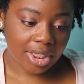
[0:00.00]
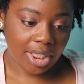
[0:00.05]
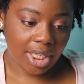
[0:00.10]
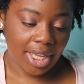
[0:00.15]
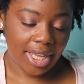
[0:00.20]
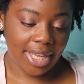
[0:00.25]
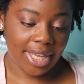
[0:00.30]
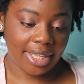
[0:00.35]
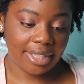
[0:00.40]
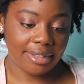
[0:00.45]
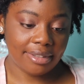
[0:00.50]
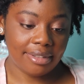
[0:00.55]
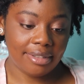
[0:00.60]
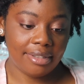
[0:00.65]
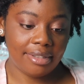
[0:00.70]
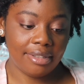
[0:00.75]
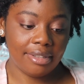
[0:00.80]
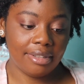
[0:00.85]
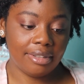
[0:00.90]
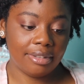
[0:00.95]
And
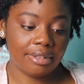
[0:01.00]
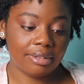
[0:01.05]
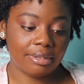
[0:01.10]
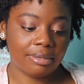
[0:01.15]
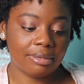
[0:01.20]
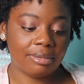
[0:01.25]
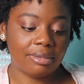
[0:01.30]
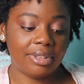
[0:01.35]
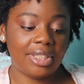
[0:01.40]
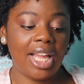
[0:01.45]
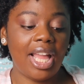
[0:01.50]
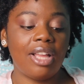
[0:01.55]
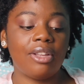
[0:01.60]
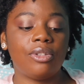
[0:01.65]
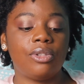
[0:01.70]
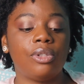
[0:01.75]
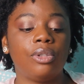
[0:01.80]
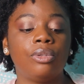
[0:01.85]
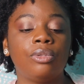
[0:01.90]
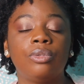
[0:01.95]
yeah,
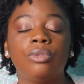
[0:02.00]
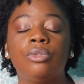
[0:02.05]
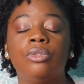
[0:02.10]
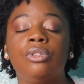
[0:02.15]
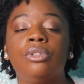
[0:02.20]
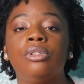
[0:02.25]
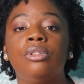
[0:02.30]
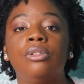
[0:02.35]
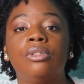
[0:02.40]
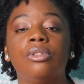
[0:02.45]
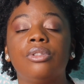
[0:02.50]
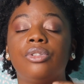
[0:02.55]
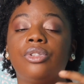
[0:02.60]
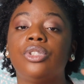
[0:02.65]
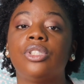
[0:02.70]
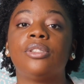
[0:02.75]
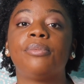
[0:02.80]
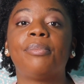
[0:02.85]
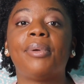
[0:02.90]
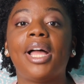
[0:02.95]
so
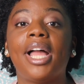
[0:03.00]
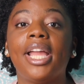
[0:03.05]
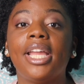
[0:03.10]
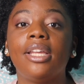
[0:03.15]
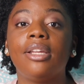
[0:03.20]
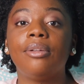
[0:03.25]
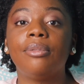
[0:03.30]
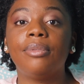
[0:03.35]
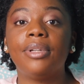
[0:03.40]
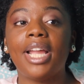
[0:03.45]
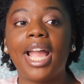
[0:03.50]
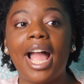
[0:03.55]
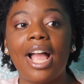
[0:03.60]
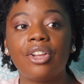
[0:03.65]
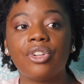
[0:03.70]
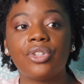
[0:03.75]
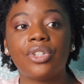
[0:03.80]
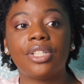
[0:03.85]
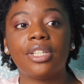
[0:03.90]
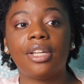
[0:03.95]
just by
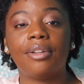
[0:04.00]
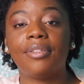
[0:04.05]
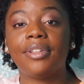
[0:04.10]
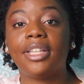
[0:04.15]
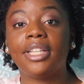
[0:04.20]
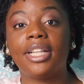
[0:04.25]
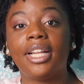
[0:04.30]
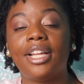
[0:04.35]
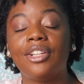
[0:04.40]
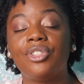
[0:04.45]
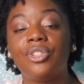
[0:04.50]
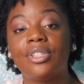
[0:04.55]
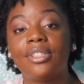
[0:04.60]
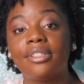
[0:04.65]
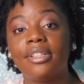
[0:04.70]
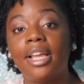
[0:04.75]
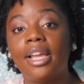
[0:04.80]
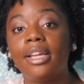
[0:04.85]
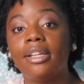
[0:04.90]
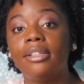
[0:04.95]
rehashing everything that I just
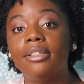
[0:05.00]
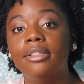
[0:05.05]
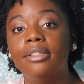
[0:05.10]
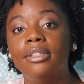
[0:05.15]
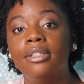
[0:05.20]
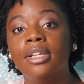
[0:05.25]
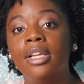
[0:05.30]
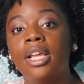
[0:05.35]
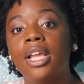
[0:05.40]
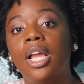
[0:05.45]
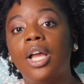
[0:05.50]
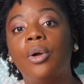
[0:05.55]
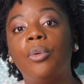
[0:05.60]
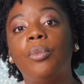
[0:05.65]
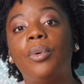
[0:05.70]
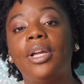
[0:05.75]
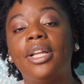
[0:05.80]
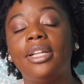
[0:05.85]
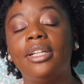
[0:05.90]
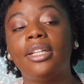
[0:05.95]
said,
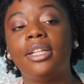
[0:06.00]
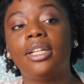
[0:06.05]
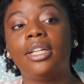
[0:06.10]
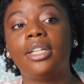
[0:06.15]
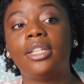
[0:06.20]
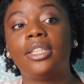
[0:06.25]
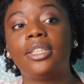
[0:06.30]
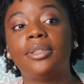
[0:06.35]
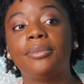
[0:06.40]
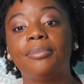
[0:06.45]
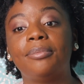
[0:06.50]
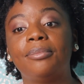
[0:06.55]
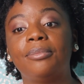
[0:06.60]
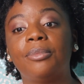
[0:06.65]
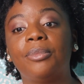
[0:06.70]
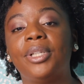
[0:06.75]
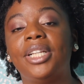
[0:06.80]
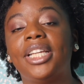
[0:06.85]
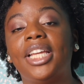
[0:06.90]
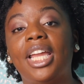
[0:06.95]
when
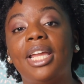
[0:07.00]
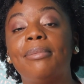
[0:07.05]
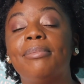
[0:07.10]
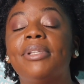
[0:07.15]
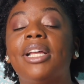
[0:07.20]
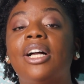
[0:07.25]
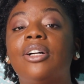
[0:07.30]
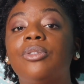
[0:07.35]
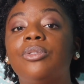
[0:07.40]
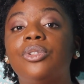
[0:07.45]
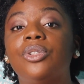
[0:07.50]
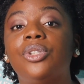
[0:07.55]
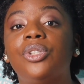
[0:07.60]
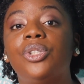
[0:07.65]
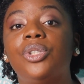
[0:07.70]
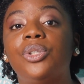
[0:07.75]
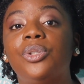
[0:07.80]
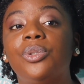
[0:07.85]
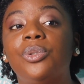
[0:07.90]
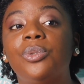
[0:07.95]
it came down
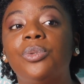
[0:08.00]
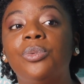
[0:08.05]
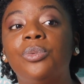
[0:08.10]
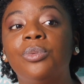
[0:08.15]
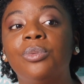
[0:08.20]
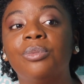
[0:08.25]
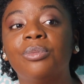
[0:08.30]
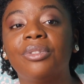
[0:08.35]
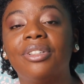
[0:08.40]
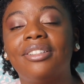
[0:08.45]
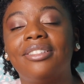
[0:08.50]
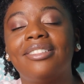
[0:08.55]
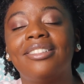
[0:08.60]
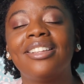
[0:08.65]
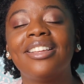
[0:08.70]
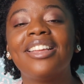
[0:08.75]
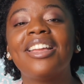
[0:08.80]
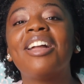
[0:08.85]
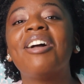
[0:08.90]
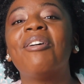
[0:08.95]
to
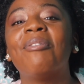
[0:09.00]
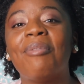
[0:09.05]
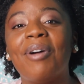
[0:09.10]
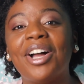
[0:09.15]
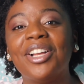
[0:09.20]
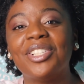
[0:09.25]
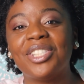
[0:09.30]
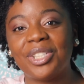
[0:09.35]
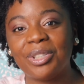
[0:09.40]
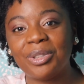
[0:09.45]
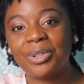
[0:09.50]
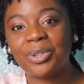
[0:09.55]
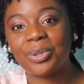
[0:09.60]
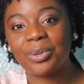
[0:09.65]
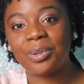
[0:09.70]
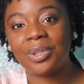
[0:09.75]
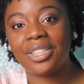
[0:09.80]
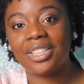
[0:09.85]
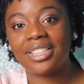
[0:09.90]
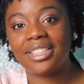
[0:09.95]
why social
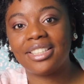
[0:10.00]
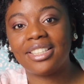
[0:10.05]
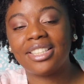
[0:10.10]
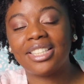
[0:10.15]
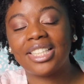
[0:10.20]
work,